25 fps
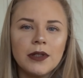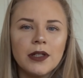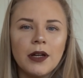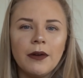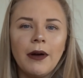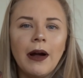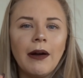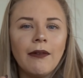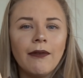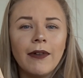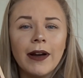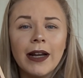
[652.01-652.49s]

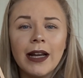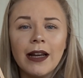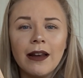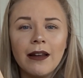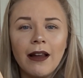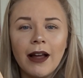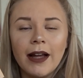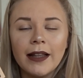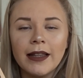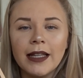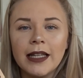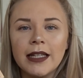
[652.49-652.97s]
So I really
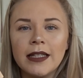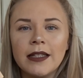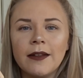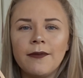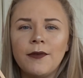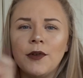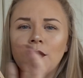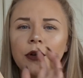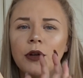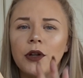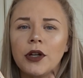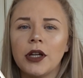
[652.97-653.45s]
like this.
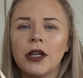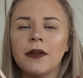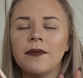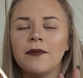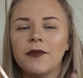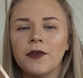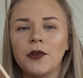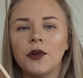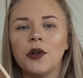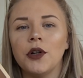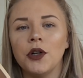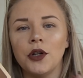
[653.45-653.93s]
If you're
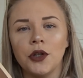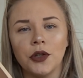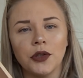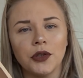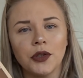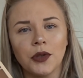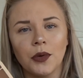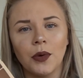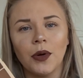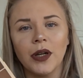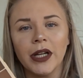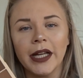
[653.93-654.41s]
looking for a
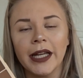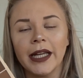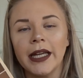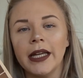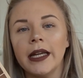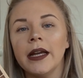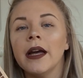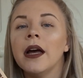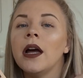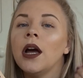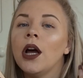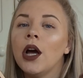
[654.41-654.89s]
good
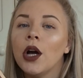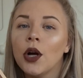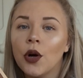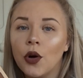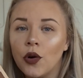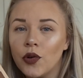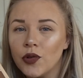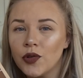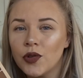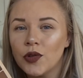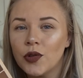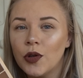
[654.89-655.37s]
quality
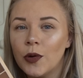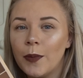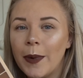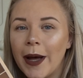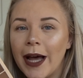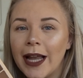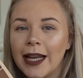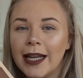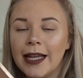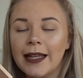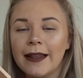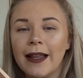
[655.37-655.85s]
contour
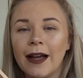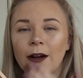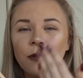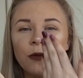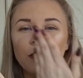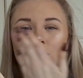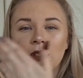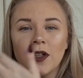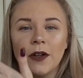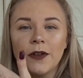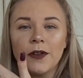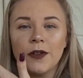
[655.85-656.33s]
palette that
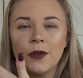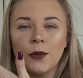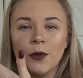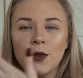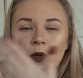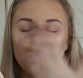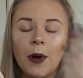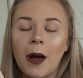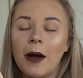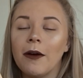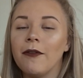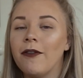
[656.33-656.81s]
also
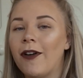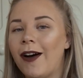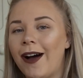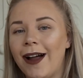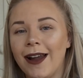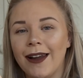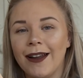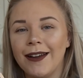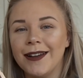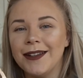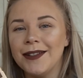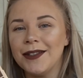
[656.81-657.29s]
sorts you out of
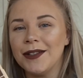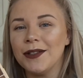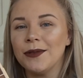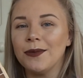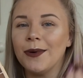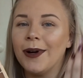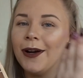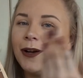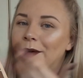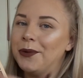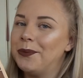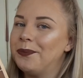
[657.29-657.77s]
highlighters
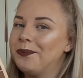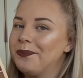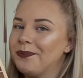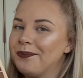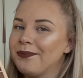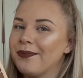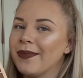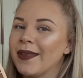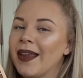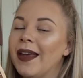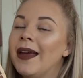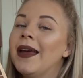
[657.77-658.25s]
as well,
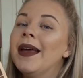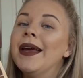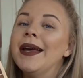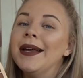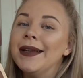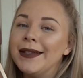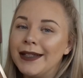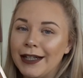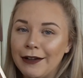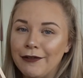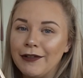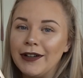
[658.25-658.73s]

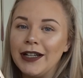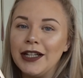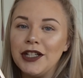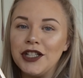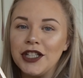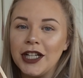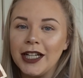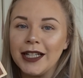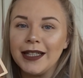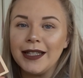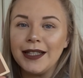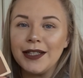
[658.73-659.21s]
definitely
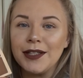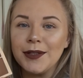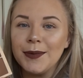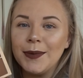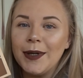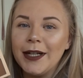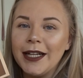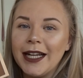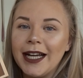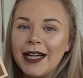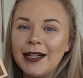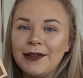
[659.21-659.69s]
check this
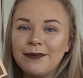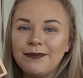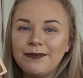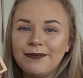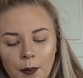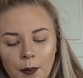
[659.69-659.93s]
one out.